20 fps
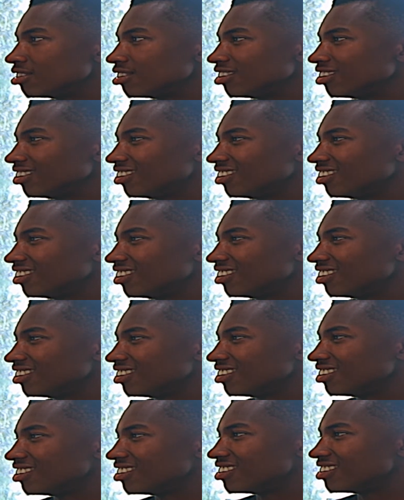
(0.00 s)
and it was all
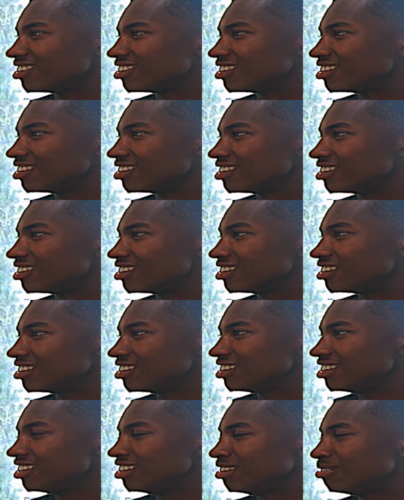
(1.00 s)
profit
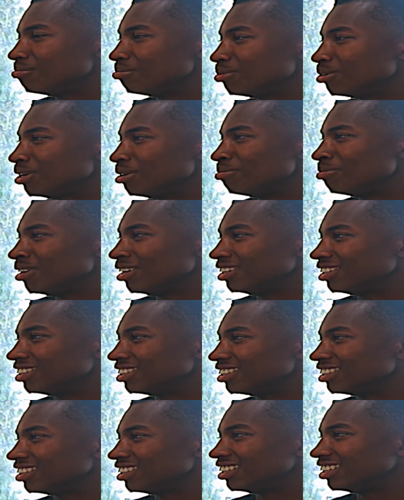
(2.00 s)
because you were selling
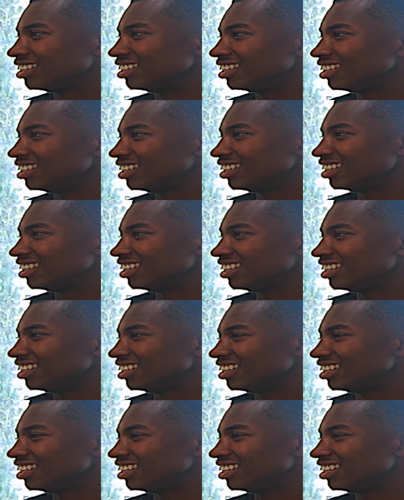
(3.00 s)
other people's goods.